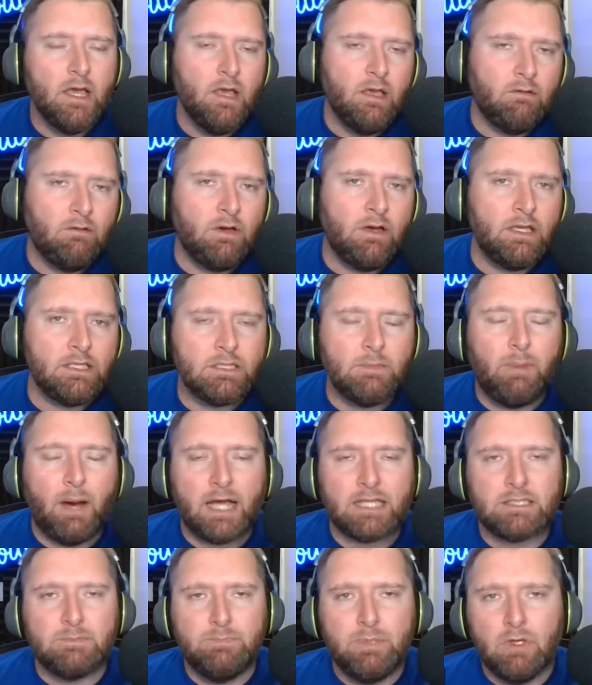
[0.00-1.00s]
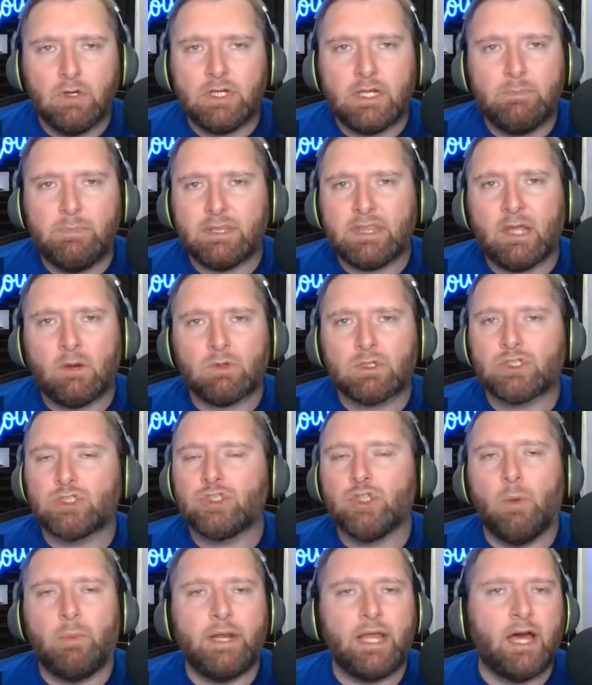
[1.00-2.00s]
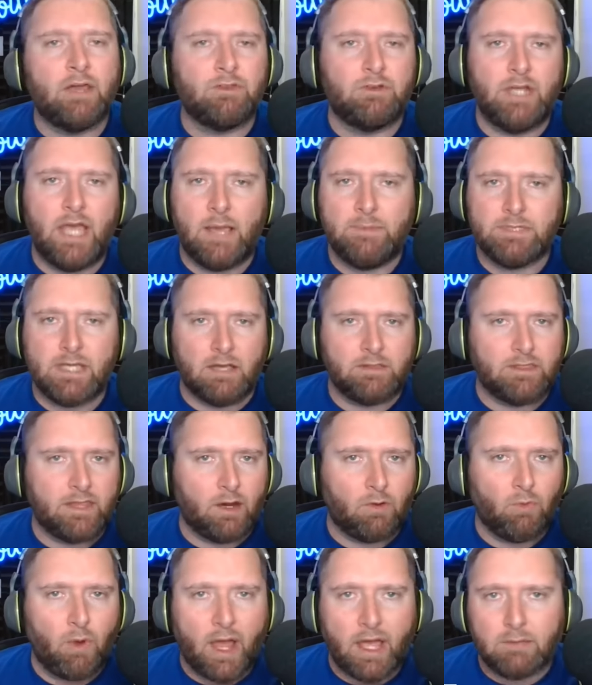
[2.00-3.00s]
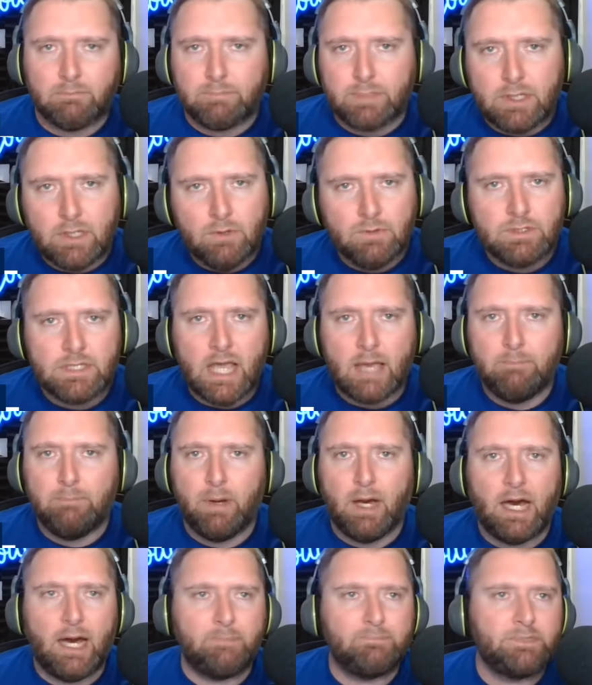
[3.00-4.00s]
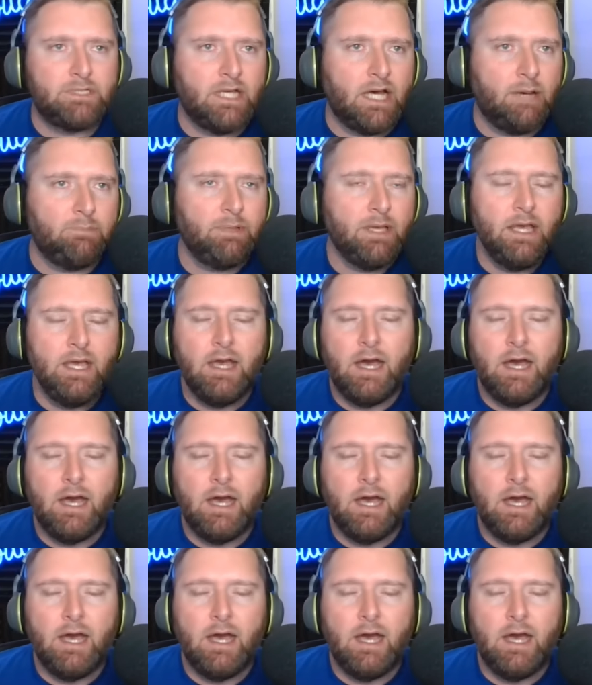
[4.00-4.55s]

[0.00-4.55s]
well, as a possibility, but there were so many other names out there. Ryan Pugh's name popped up.